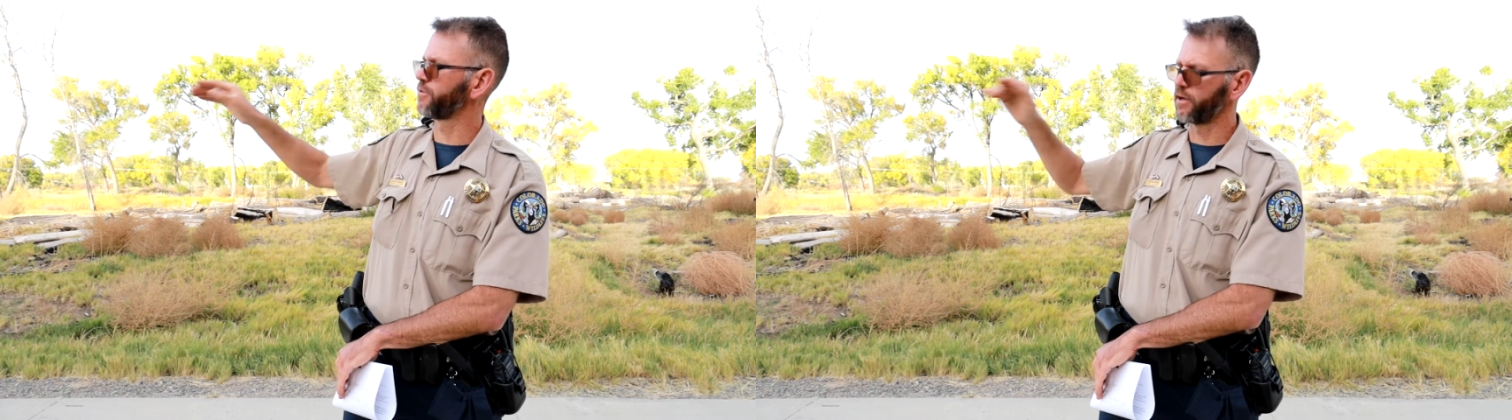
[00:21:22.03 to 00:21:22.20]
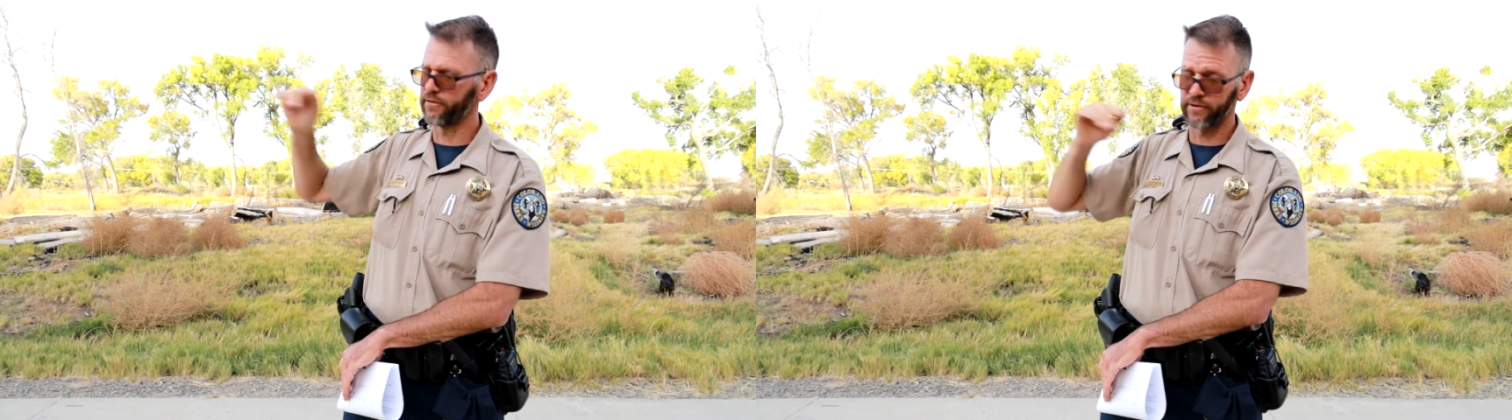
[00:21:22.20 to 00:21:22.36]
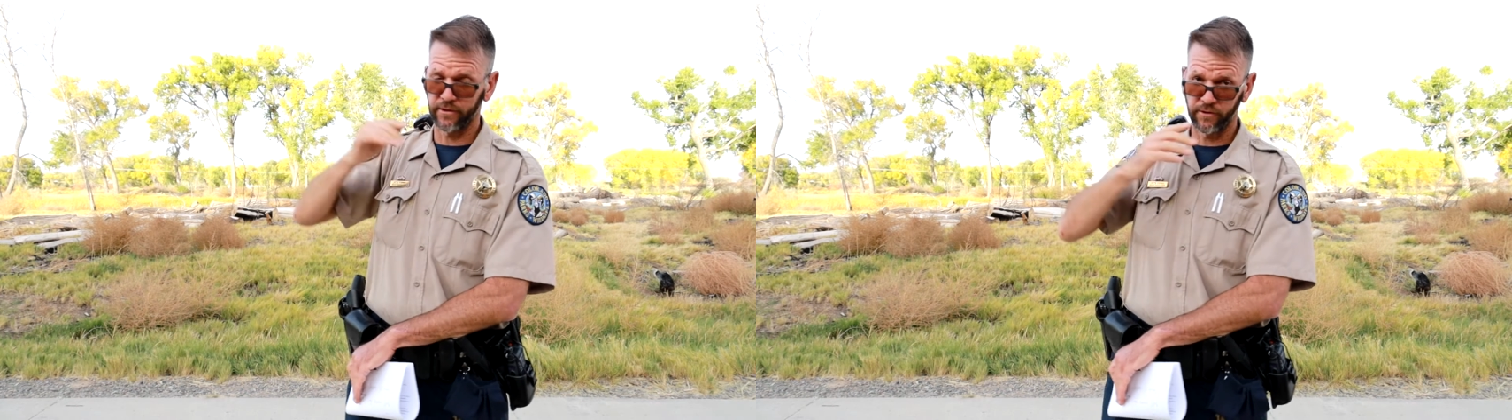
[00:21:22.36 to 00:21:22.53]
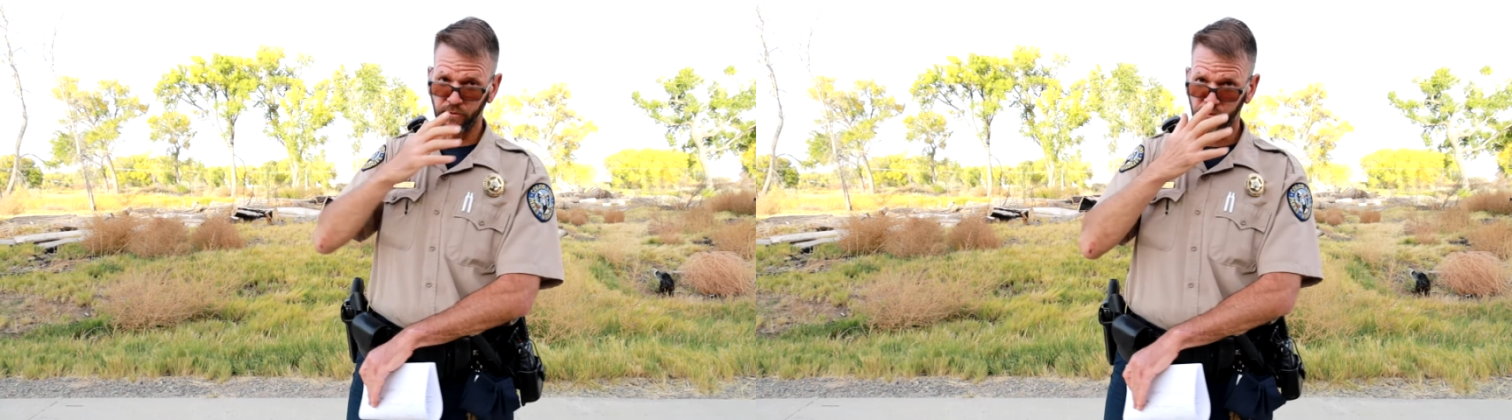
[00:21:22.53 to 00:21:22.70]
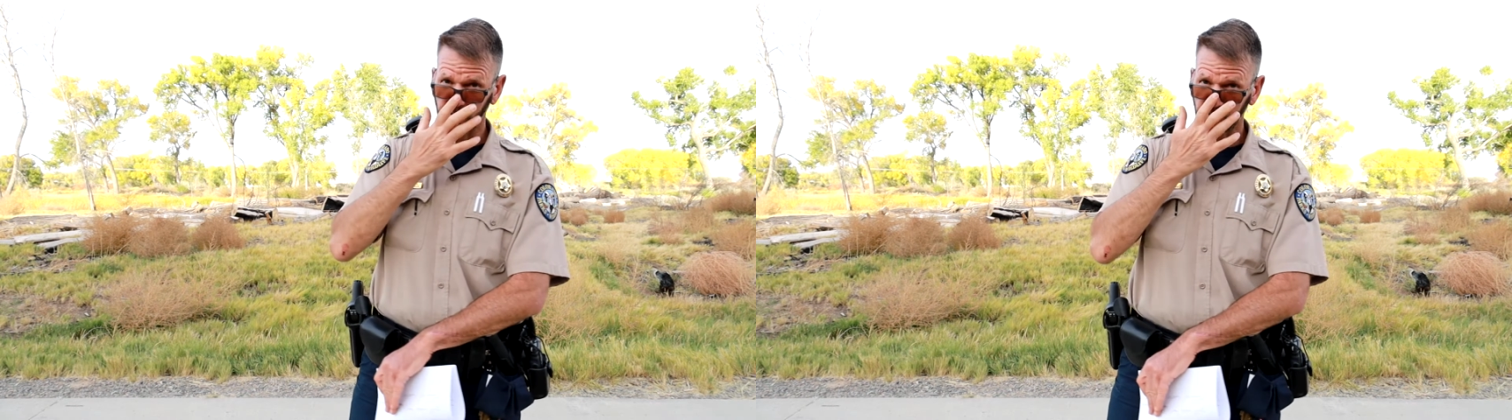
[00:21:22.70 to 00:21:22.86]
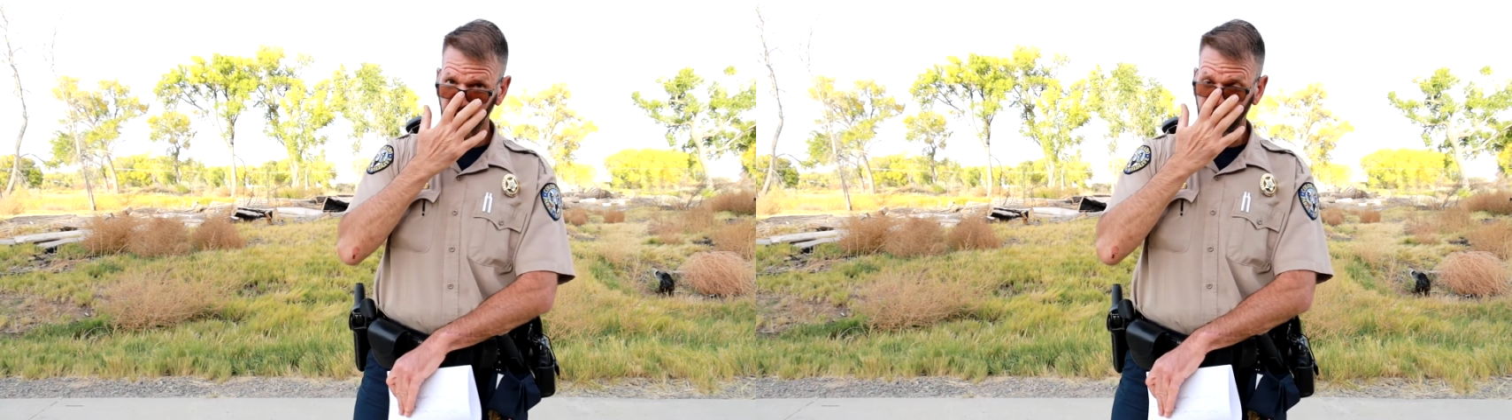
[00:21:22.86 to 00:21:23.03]
kind of on the
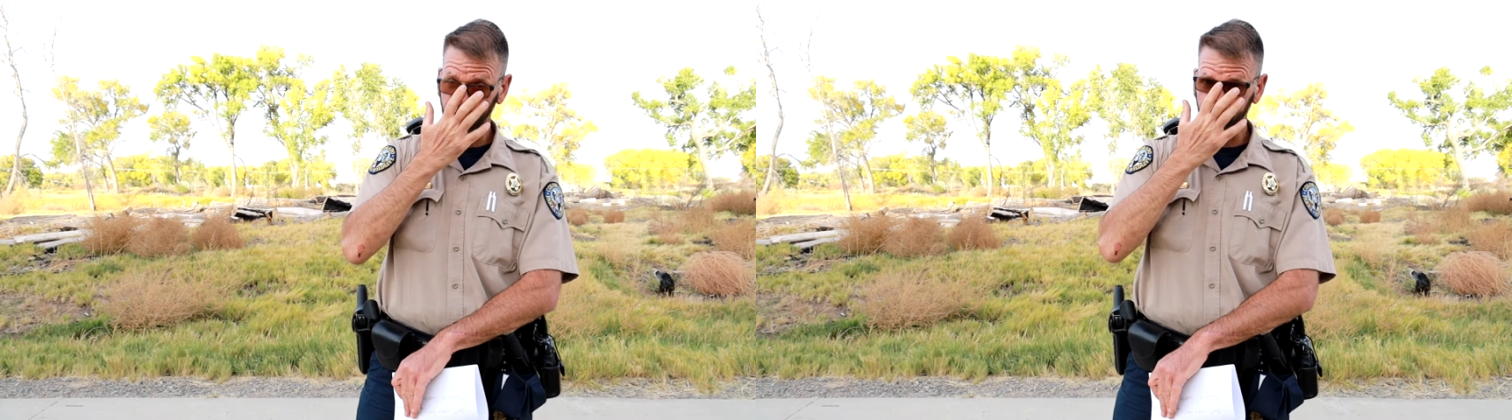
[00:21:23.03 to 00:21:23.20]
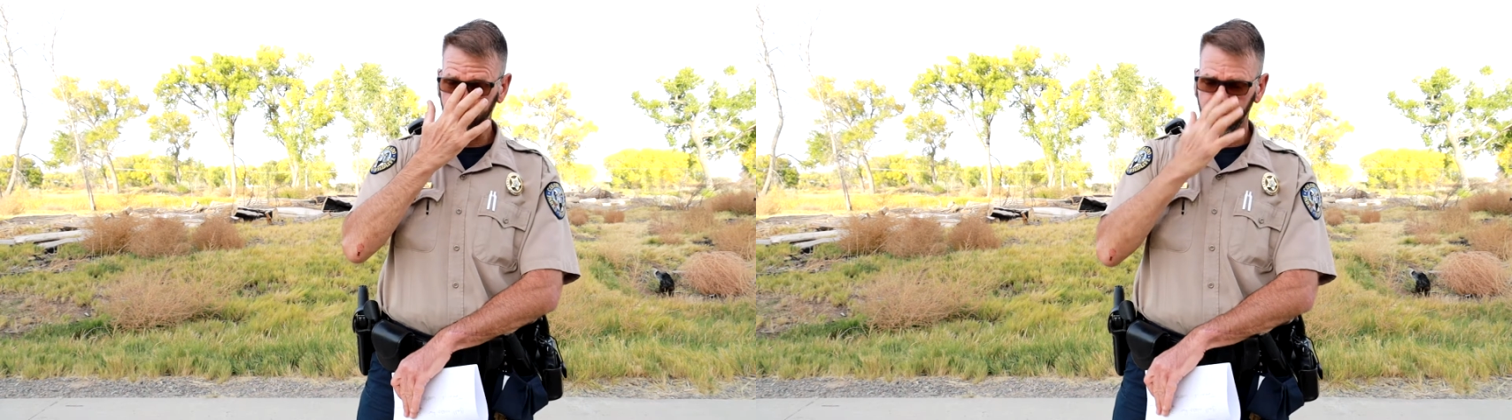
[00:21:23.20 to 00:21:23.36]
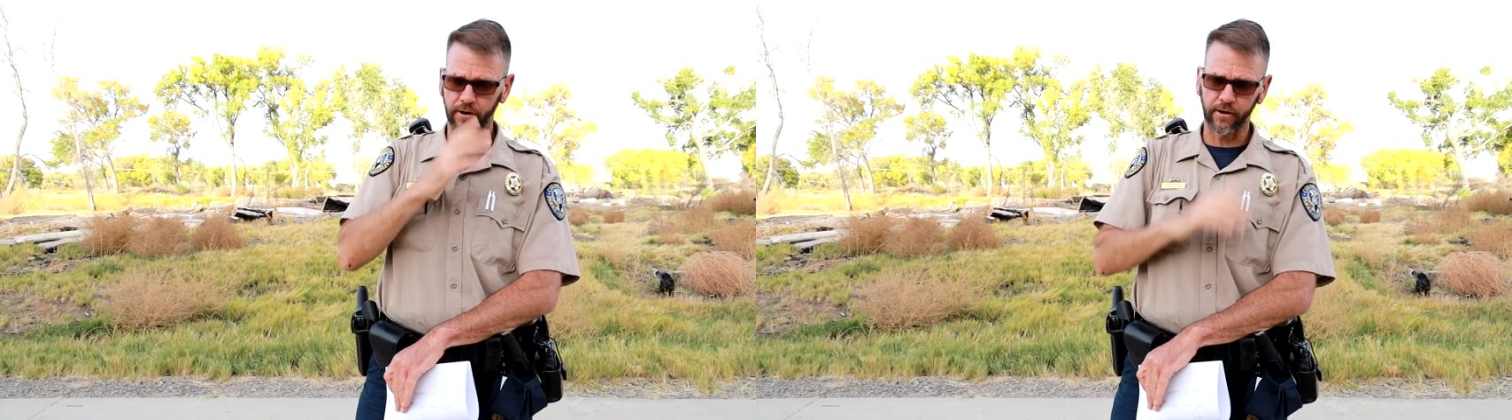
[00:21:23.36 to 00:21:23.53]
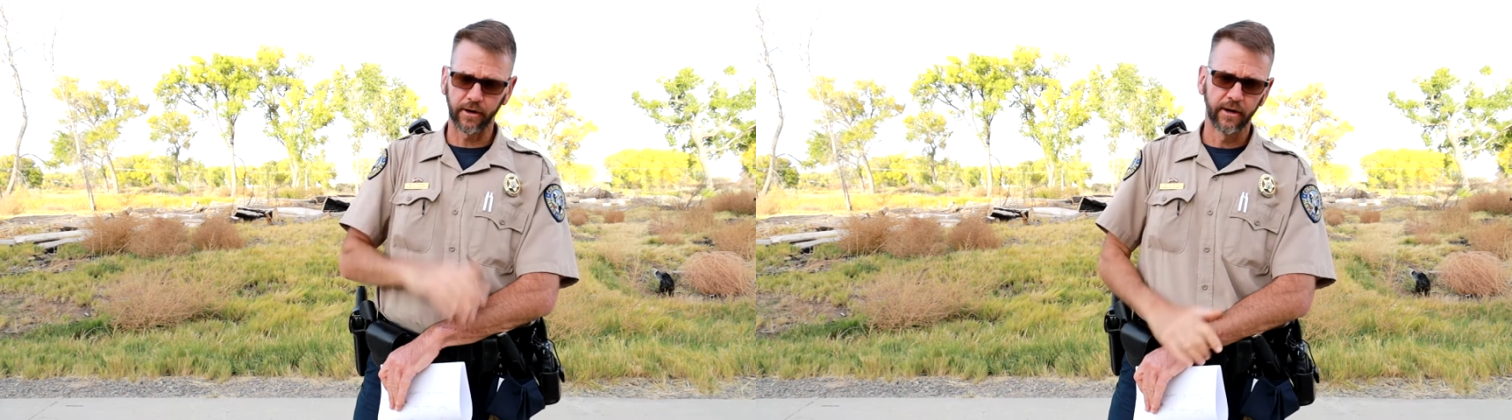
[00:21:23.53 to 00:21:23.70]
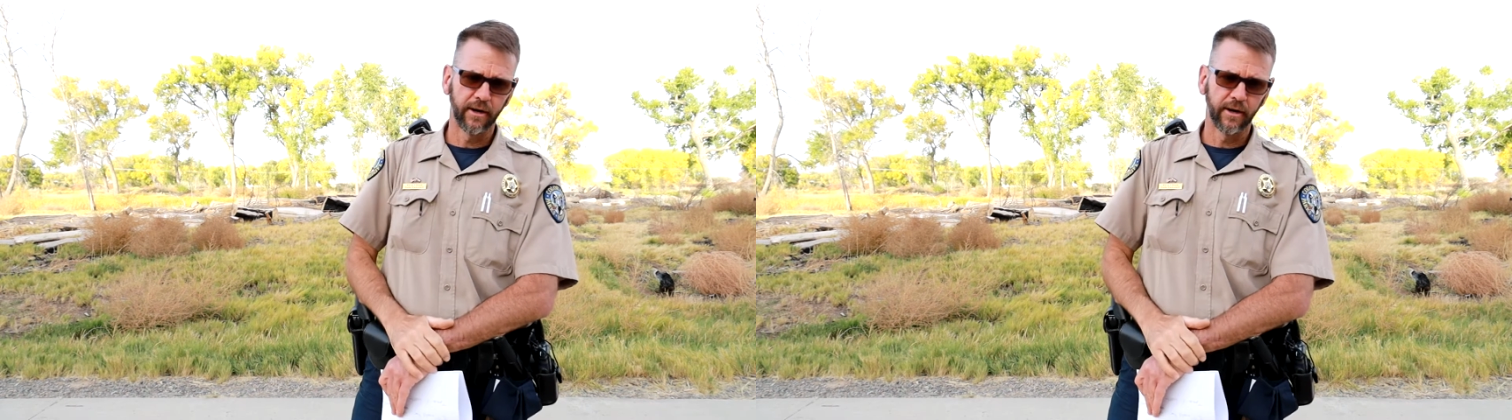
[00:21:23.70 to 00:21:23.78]
north side of the park